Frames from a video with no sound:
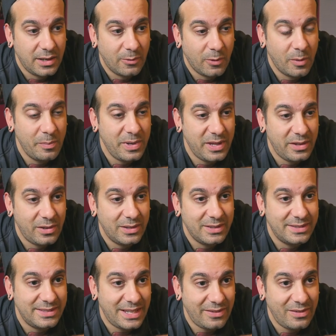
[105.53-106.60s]
we'll be there in
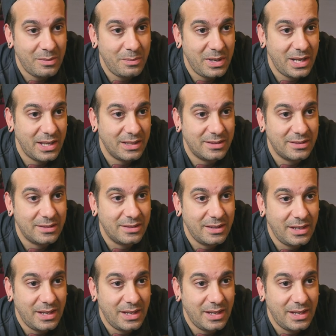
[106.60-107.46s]
seven minutes.